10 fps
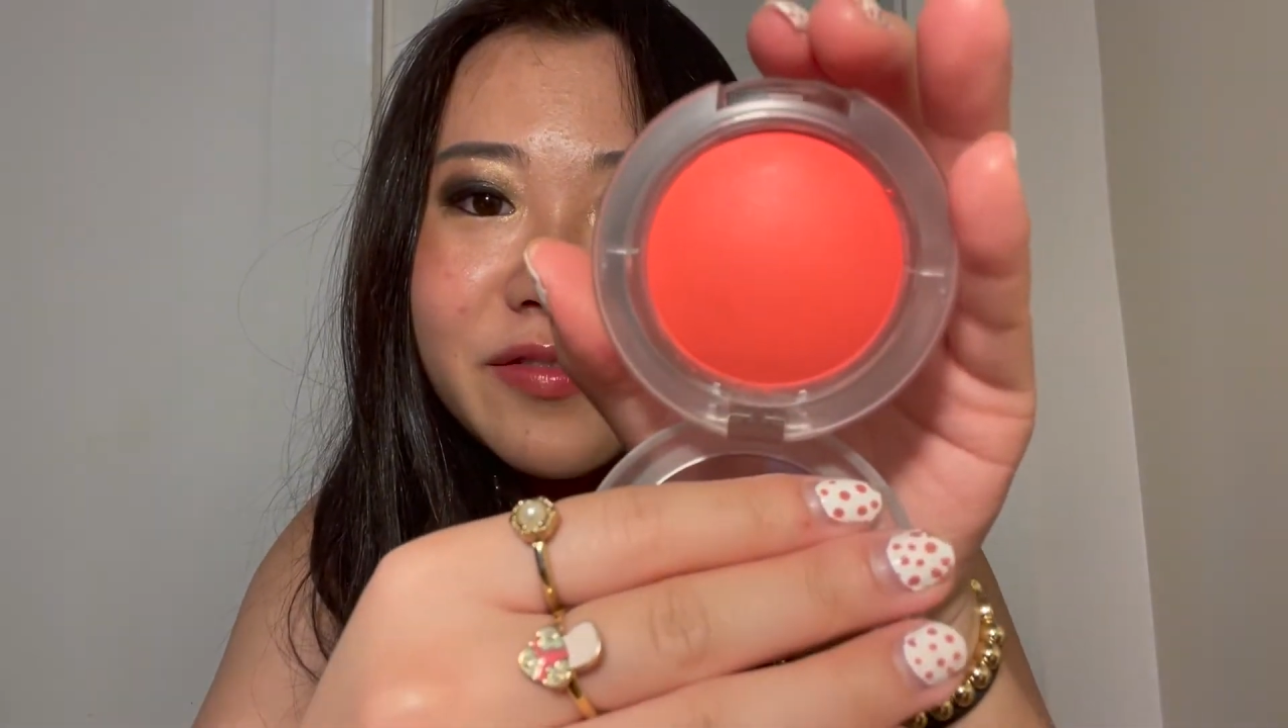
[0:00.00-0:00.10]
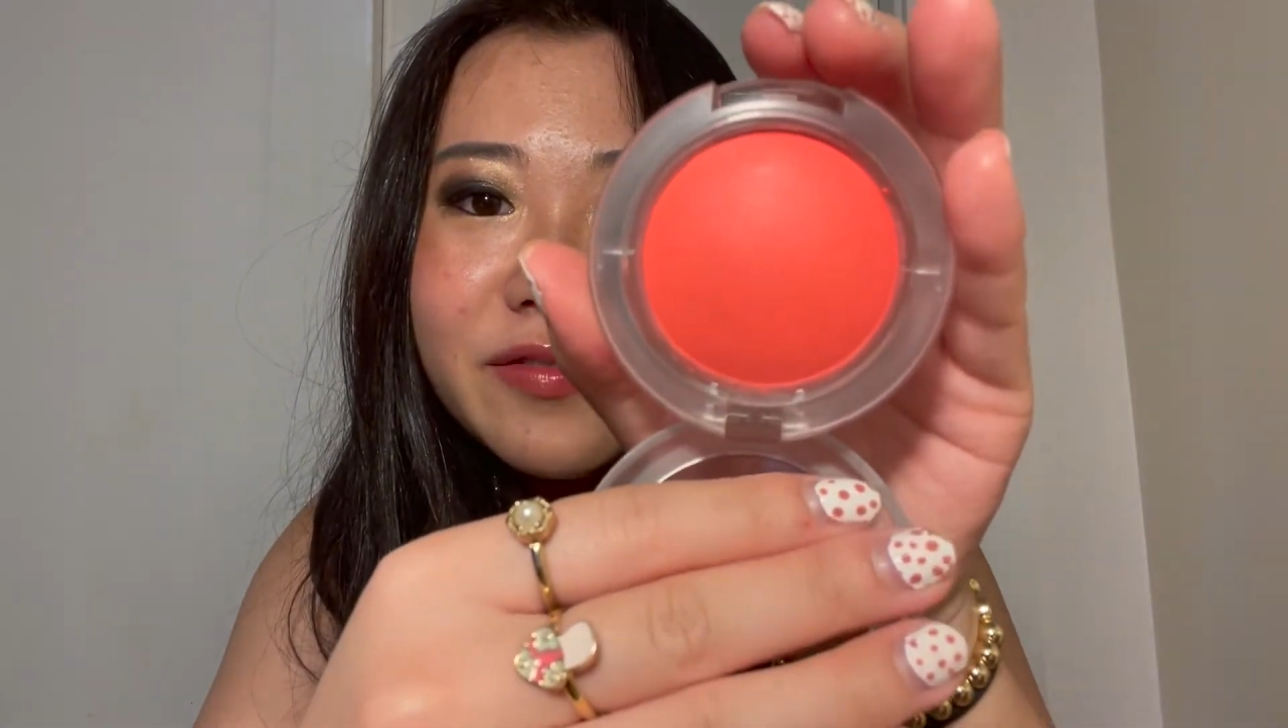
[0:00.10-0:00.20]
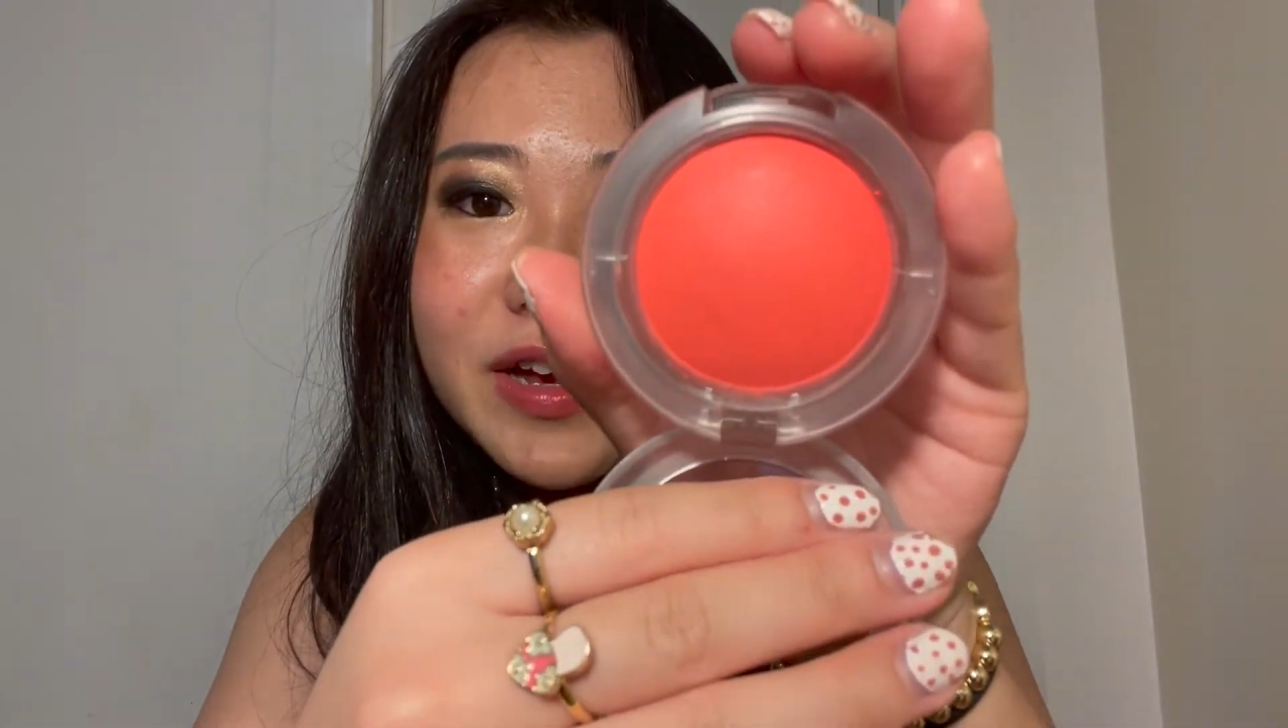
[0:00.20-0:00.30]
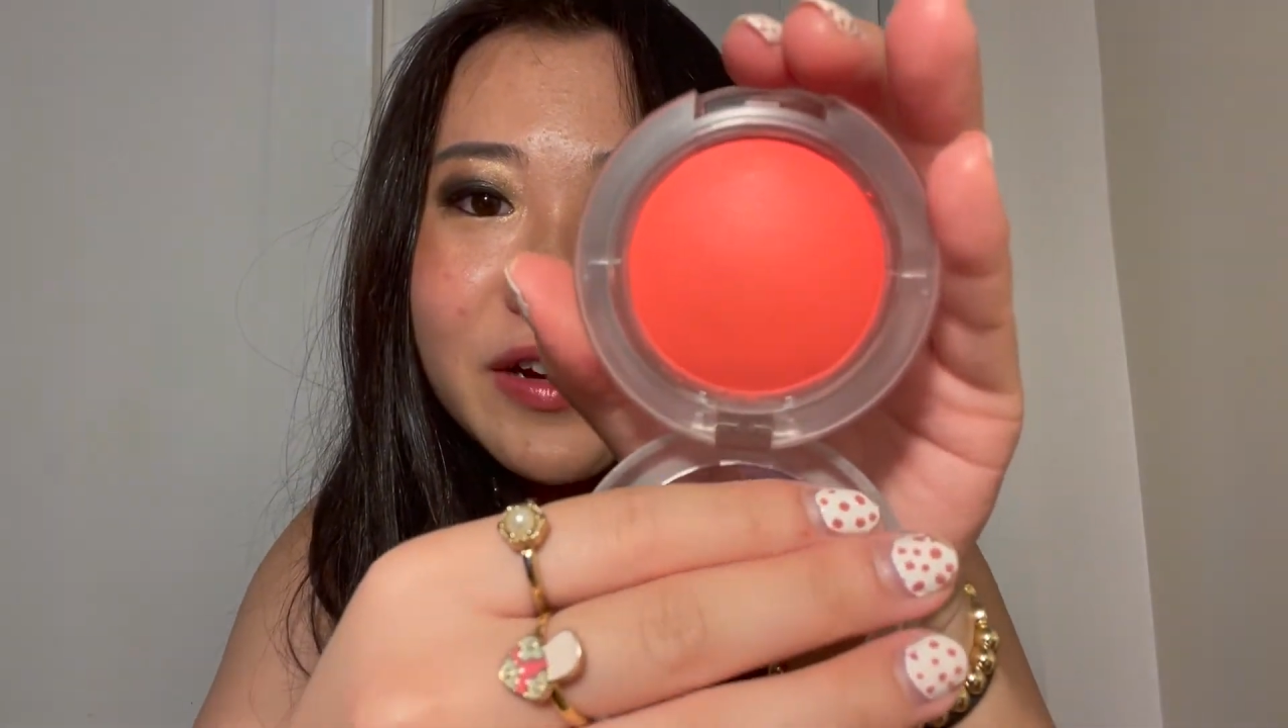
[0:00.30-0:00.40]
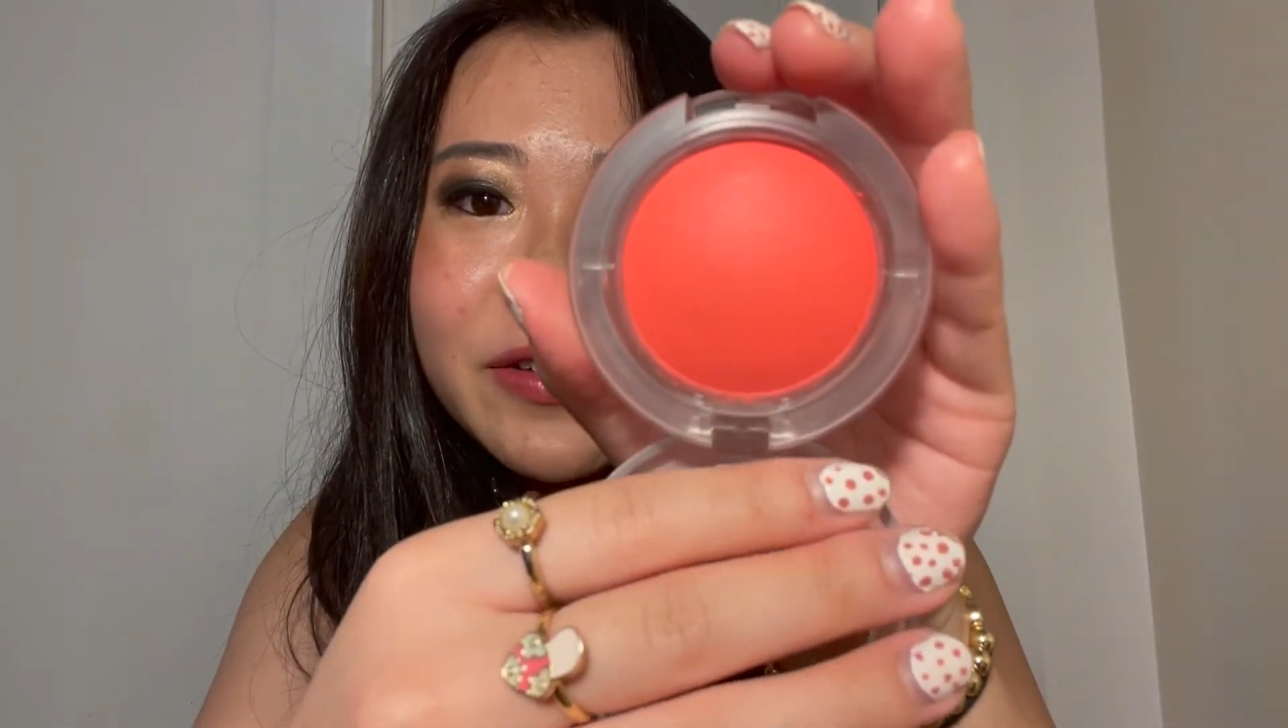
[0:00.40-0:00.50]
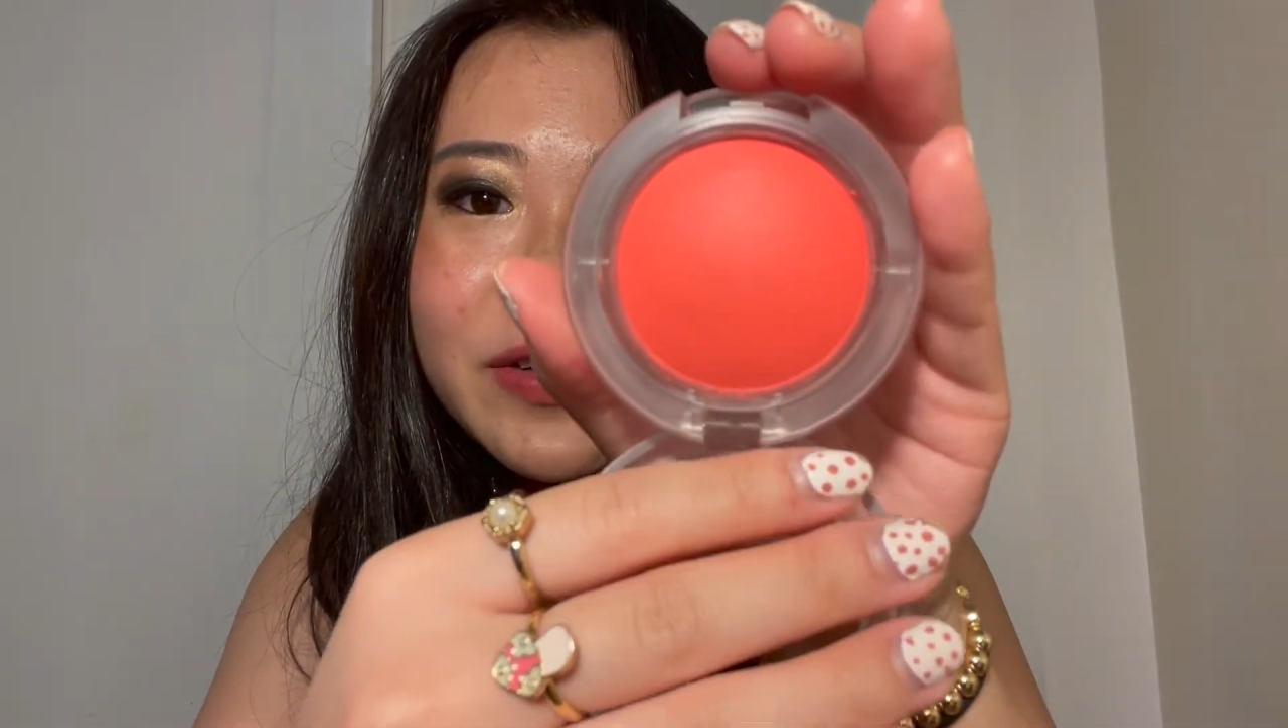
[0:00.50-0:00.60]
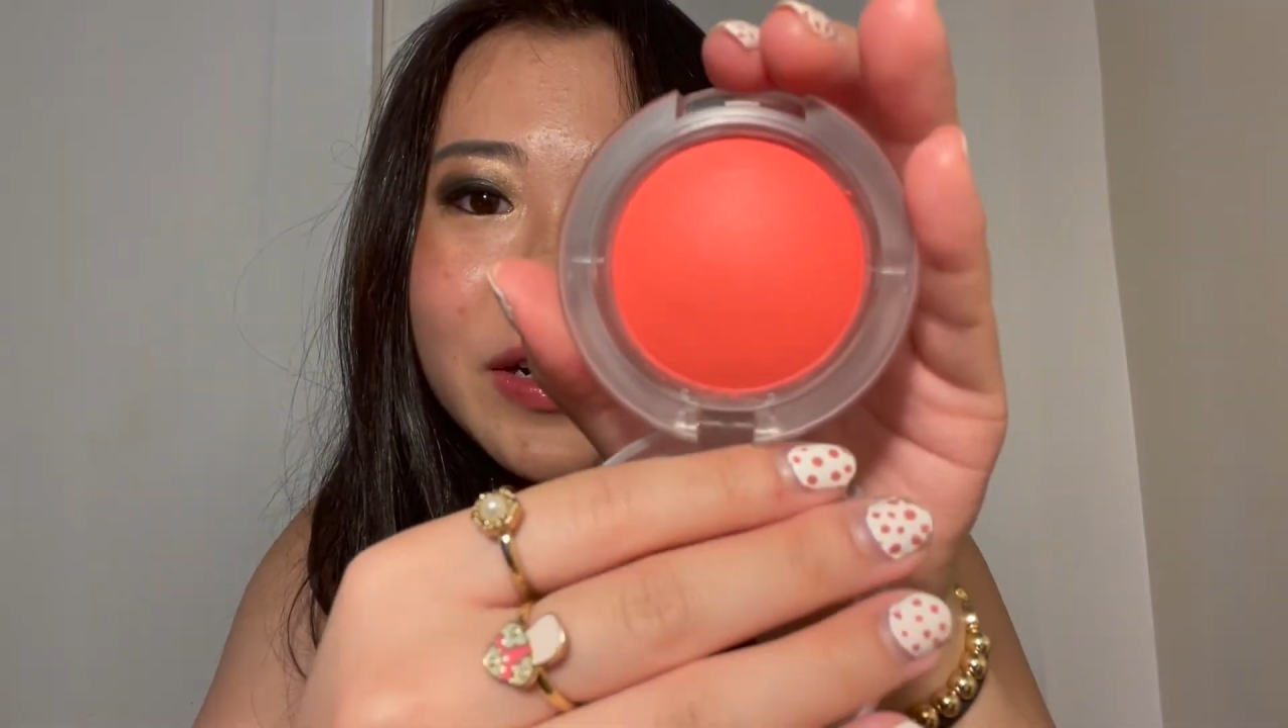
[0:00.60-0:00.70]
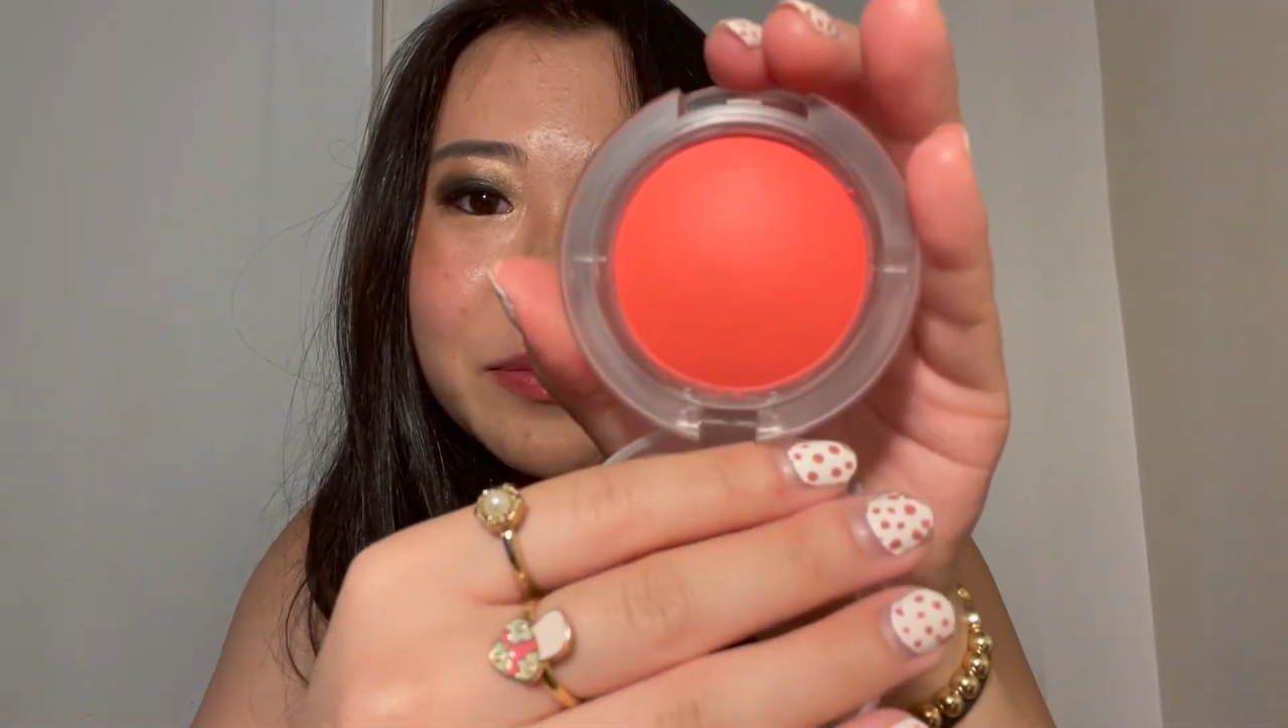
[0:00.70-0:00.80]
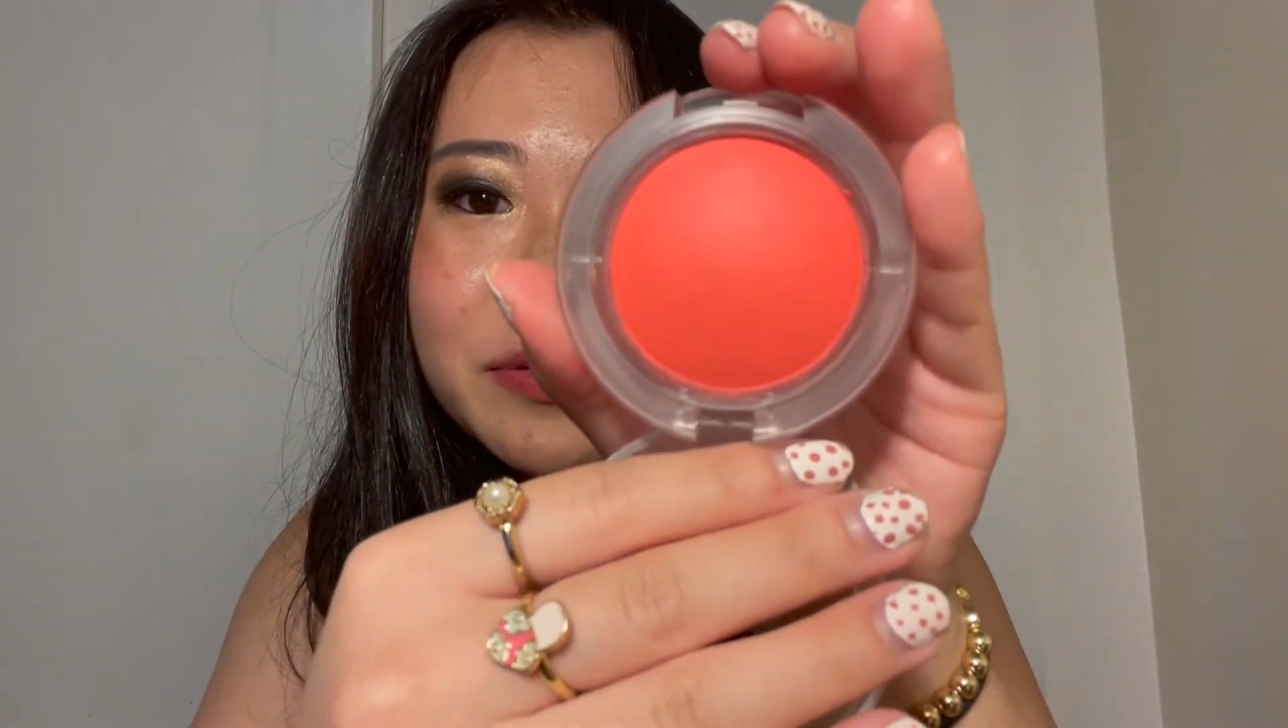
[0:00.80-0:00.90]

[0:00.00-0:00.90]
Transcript: Very, very